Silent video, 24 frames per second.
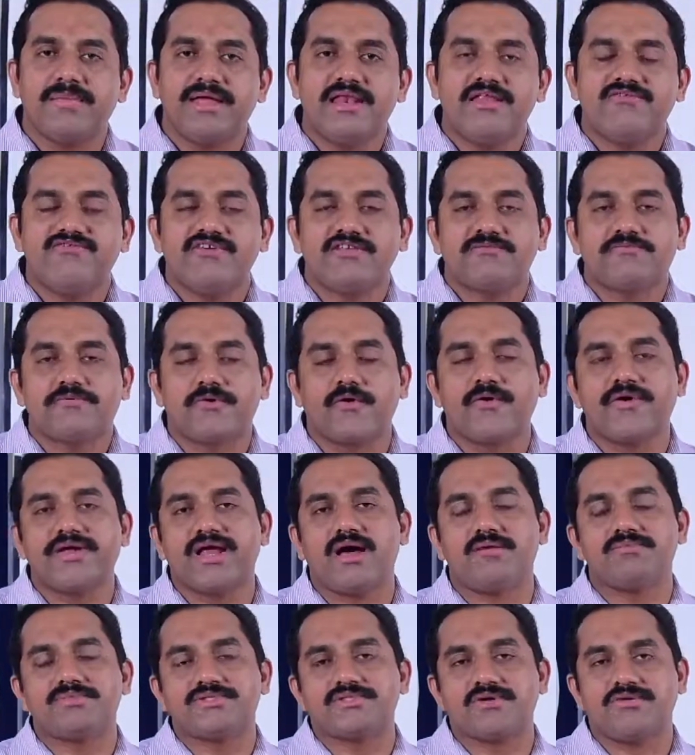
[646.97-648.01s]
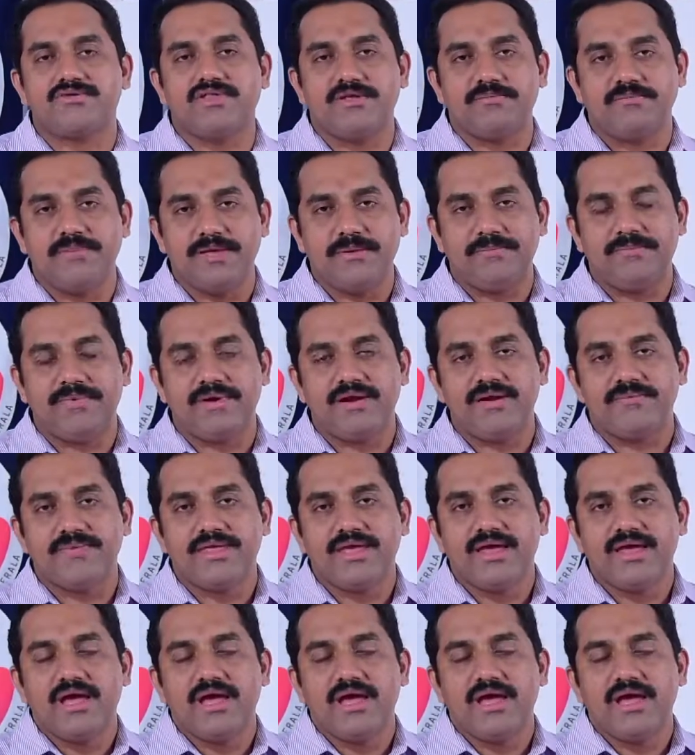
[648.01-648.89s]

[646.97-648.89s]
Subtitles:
benefit programs of the people,